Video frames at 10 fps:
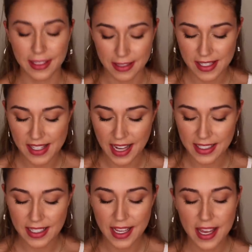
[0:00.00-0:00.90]
Like, the
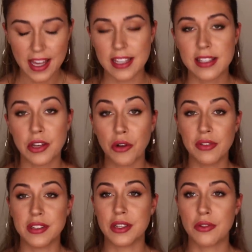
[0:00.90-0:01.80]
scent
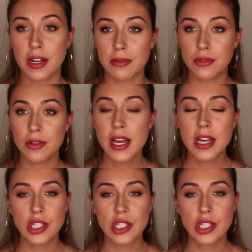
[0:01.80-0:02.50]
itself is incredible.